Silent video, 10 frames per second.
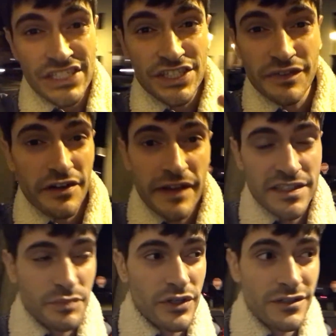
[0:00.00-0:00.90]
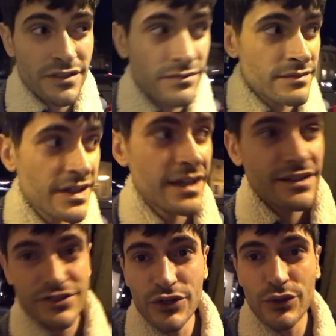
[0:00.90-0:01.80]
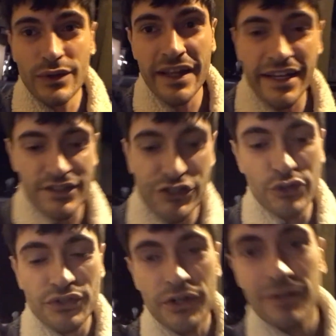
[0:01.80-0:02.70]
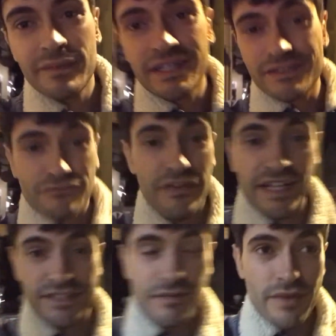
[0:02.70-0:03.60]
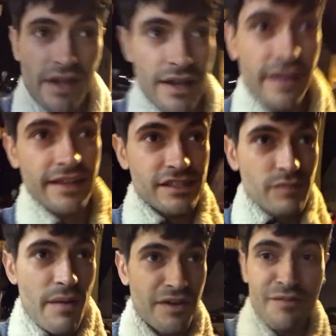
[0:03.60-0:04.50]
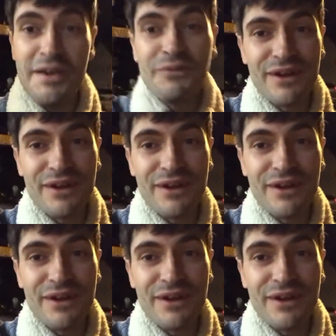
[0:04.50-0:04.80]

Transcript: She's a very fancy person, so like chill to her means fancy to me, and this is probably gonna be